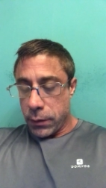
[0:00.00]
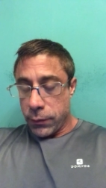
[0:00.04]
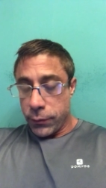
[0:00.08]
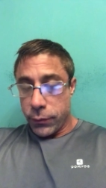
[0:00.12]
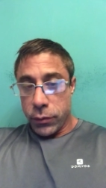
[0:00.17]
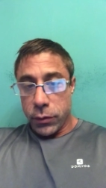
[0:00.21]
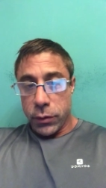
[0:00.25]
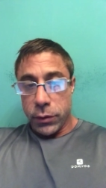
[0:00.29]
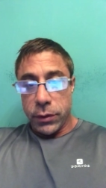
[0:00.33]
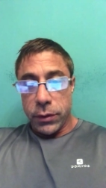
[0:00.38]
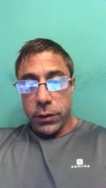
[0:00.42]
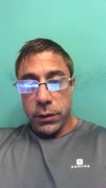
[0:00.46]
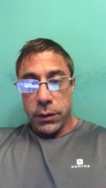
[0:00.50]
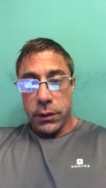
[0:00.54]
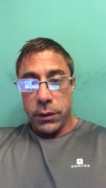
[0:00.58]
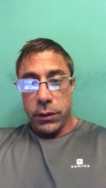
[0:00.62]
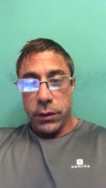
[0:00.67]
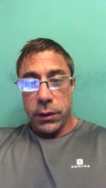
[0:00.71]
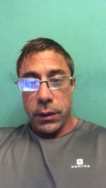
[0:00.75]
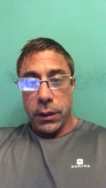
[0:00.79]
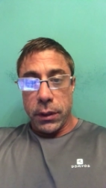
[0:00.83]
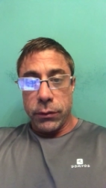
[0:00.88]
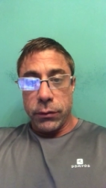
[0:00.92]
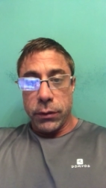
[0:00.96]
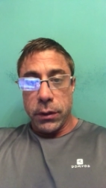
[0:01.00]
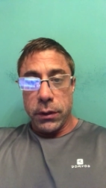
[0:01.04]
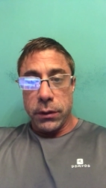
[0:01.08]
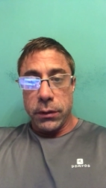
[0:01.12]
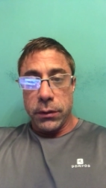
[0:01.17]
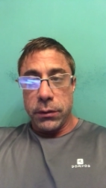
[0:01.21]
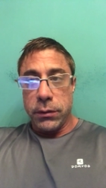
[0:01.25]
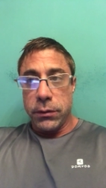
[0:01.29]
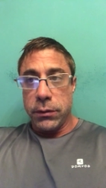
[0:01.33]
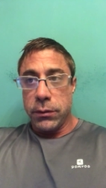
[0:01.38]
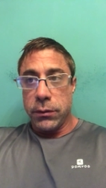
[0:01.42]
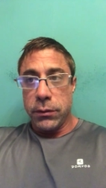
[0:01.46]
unfortunately, you got to run
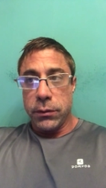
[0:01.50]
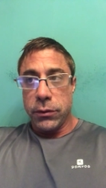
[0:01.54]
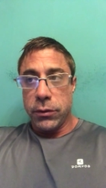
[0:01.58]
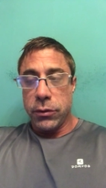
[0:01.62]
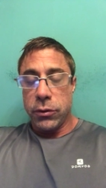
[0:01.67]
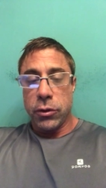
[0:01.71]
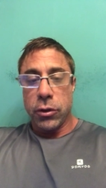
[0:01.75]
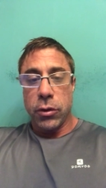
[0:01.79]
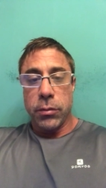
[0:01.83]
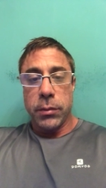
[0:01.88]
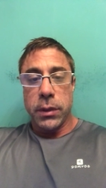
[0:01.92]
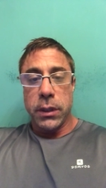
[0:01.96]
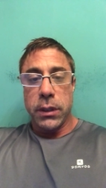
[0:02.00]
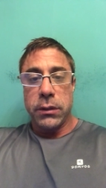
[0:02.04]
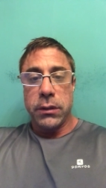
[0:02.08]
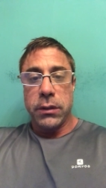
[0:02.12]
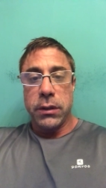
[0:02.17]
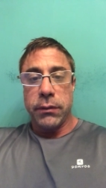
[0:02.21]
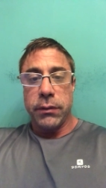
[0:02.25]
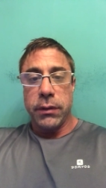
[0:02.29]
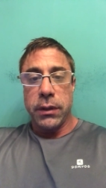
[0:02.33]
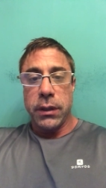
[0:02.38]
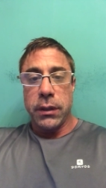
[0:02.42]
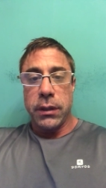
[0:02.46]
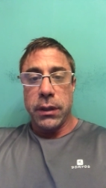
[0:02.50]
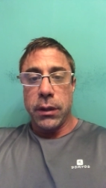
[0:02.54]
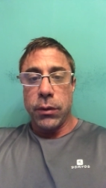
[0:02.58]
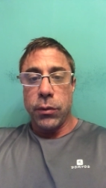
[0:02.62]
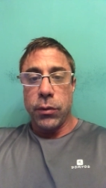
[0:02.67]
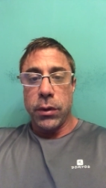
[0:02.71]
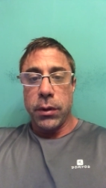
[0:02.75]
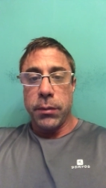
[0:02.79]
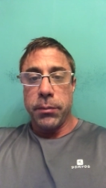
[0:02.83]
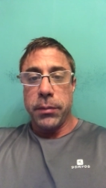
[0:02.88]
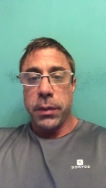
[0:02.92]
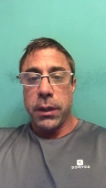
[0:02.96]
so much of it that
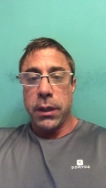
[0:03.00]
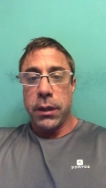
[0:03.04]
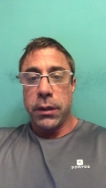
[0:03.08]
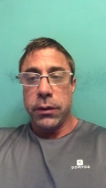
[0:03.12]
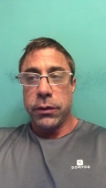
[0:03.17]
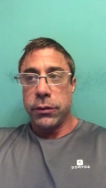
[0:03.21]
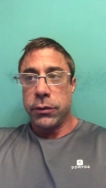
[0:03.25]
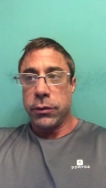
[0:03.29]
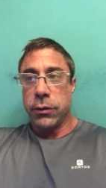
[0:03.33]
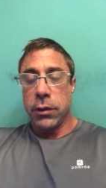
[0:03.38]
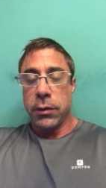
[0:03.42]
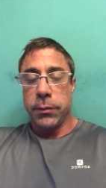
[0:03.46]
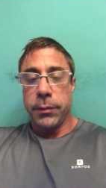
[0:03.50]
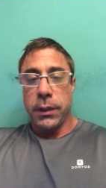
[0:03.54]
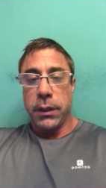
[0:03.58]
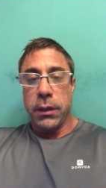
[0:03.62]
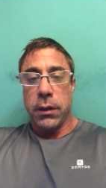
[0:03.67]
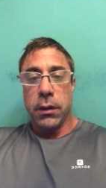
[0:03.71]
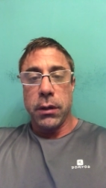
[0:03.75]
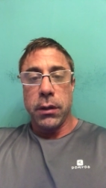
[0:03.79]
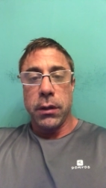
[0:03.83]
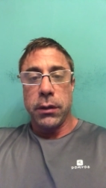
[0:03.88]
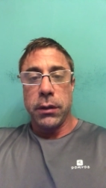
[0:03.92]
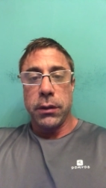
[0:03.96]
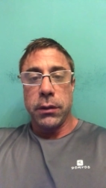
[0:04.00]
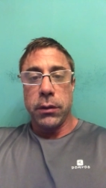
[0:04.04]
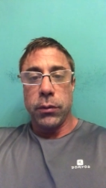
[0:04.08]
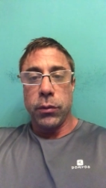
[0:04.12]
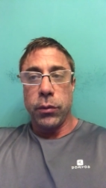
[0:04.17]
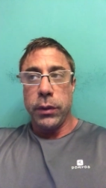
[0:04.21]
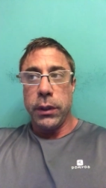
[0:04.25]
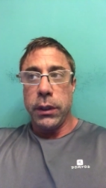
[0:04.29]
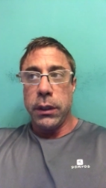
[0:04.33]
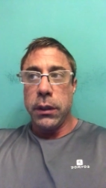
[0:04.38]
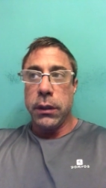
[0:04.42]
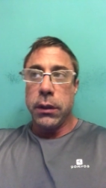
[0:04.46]
one bottle is going to be gone in
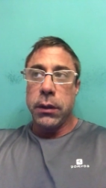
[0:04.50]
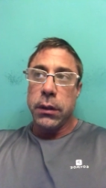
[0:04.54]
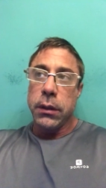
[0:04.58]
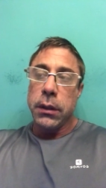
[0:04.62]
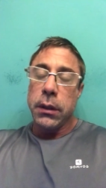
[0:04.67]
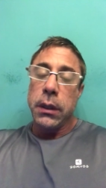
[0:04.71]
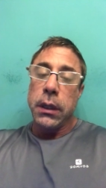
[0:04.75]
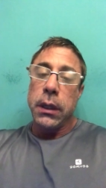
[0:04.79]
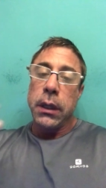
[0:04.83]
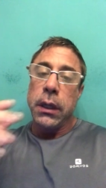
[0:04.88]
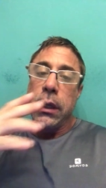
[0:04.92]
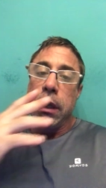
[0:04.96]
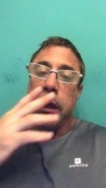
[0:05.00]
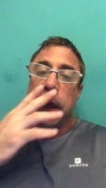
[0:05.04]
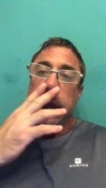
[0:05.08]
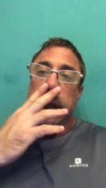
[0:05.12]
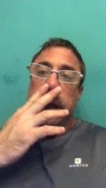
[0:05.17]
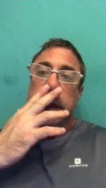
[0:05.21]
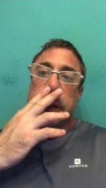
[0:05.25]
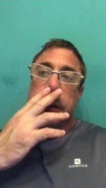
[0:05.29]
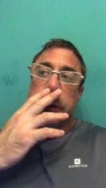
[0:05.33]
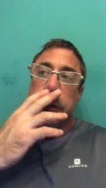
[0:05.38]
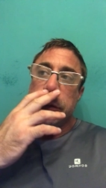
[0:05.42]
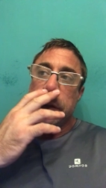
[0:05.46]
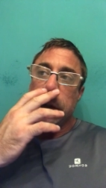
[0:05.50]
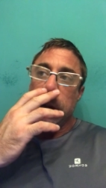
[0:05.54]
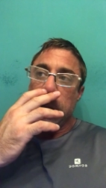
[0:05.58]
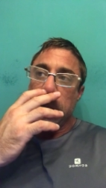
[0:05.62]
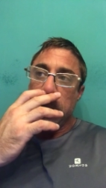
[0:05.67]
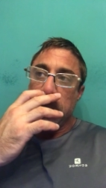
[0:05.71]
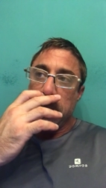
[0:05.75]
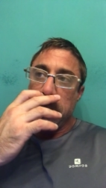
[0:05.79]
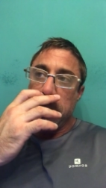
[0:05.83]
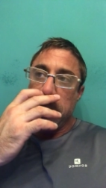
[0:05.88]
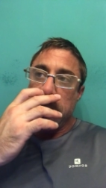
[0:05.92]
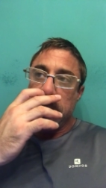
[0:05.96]
a week.
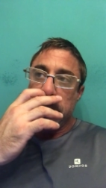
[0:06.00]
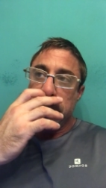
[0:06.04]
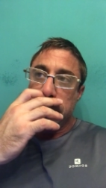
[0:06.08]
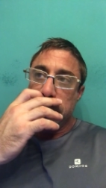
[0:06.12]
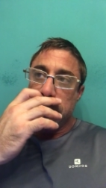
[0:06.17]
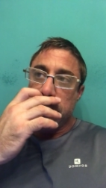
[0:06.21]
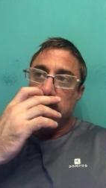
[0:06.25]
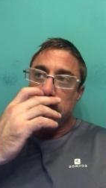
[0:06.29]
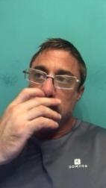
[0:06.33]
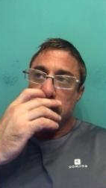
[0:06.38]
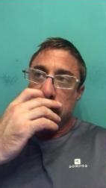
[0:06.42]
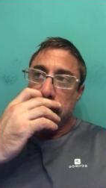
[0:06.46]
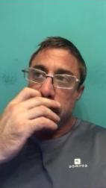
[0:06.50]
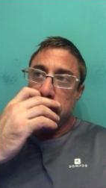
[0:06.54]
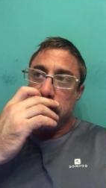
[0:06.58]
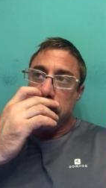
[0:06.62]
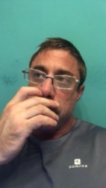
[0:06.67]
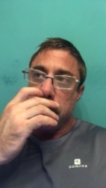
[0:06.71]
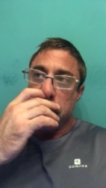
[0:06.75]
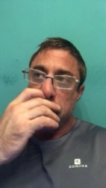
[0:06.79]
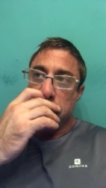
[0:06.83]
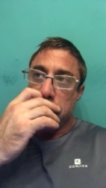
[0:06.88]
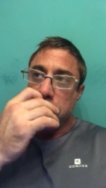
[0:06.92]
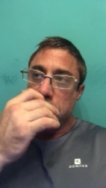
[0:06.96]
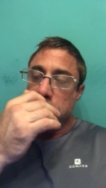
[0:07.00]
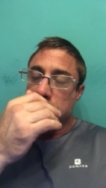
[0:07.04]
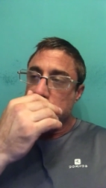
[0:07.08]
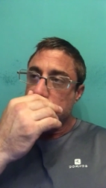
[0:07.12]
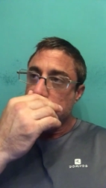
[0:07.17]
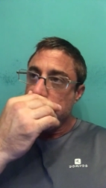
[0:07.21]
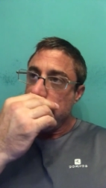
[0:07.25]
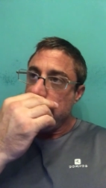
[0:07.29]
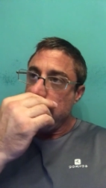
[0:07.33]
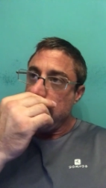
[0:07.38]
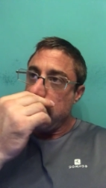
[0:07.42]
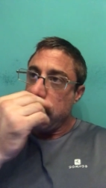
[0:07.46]
So my suggestion is
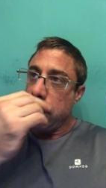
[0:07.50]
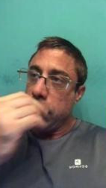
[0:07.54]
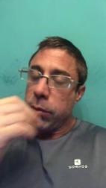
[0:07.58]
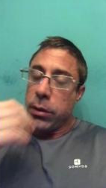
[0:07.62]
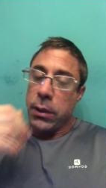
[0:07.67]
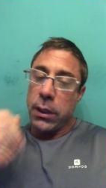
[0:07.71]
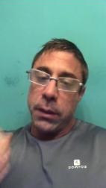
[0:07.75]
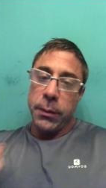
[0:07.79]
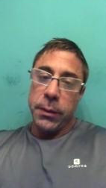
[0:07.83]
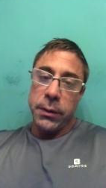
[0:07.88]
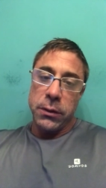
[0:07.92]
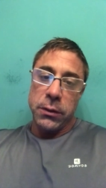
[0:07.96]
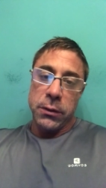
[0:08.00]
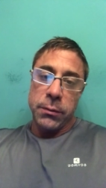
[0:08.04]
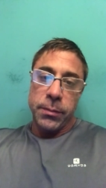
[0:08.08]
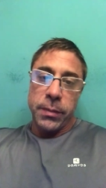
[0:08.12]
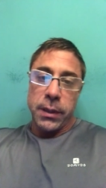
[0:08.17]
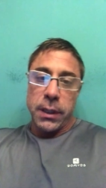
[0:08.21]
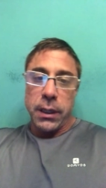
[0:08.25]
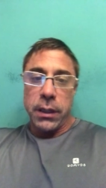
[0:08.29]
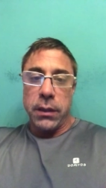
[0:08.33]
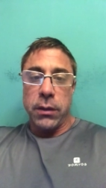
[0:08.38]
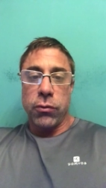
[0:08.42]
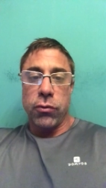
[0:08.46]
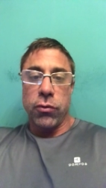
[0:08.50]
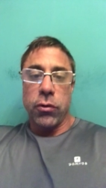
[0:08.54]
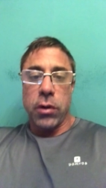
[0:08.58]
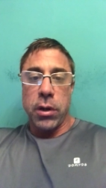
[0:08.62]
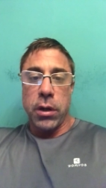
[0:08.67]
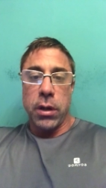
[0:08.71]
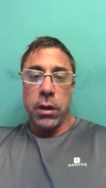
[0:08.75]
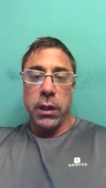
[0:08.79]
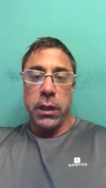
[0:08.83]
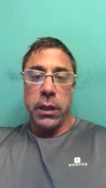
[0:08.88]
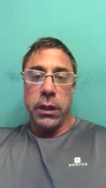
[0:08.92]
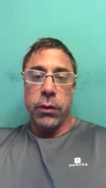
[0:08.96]
you could probably just buy the
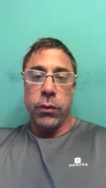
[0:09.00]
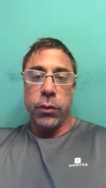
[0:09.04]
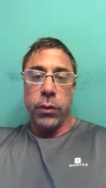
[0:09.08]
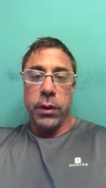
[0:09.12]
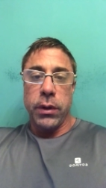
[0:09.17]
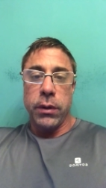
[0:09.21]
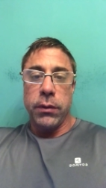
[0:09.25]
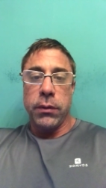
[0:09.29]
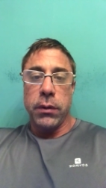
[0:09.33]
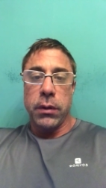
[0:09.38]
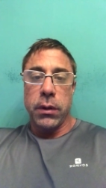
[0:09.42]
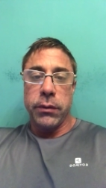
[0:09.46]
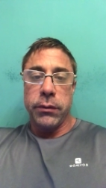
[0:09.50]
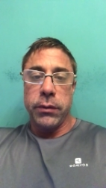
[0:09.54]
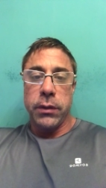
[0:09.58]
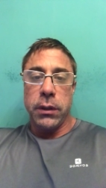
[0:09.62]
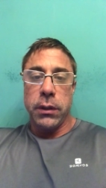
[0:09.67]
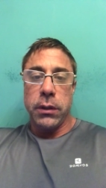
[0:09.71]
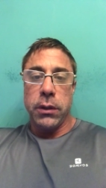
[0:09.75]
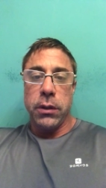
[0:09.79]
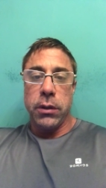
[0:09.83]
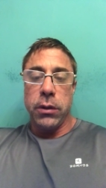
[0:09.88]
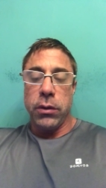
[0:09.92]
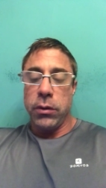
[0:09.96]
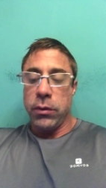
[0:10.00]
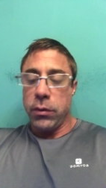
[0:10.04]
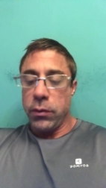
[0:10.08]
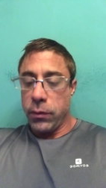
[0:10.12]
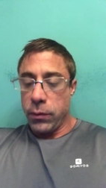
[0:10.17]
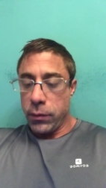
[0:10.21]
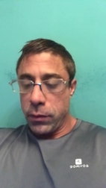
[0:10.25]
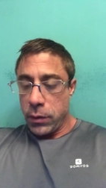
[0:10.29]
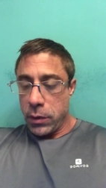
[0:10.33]
raw liquid of EQ.